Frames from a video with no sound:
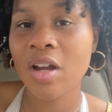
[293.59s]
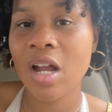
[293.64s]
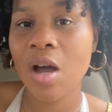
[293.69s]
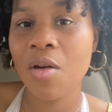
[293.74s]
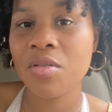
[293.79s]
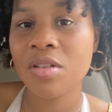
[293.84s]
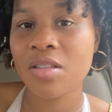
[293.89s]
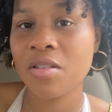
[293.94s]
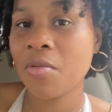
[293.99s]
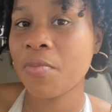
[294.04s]
I
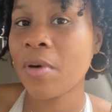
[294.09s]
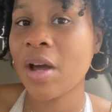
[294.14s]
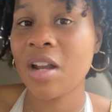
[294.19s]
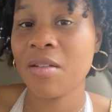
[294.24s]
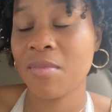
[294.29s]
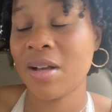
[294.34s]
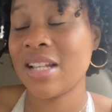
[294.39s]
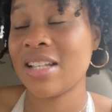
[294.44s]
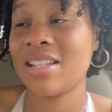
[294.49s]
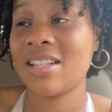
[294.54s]
was so proud of
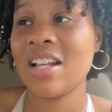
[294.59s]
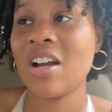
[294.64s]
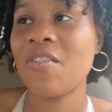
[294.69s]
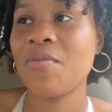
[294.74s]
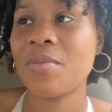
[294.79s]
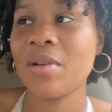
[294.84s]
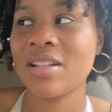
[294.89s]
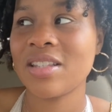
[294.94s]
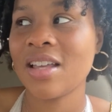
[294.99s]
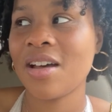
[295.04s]
myself
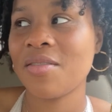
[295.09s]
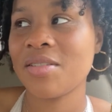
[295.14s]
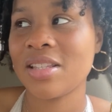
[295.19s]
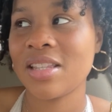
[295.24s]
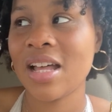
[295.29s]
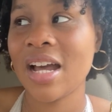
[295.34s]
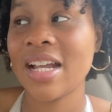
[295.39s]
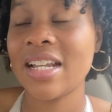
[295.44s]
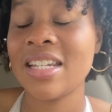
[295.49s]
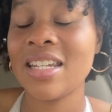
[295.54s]
because I was
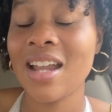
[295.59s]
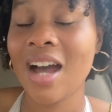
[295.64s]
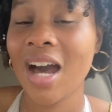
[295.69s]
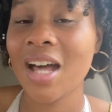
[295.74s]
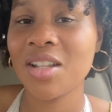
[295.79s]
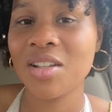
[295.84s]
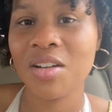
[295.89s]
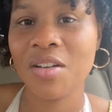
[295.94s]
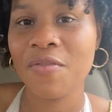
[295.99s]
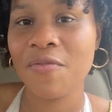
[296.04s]
like
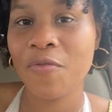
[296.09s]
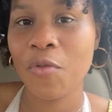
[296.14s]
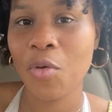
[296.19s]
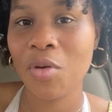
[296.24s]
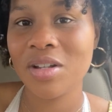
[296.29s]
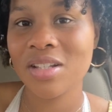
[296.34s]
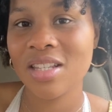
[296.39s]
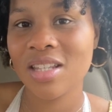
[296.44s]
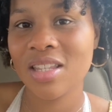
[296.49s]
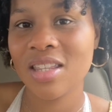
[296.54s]
not looking
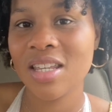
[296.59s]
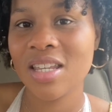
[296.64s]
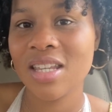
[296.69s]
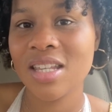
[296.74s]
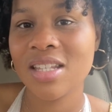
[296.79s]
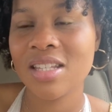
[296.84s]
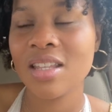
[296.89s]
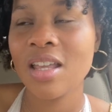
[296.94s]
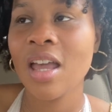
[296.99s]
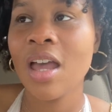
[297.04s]
forward to
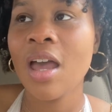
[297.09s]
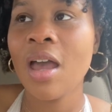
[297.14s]
this,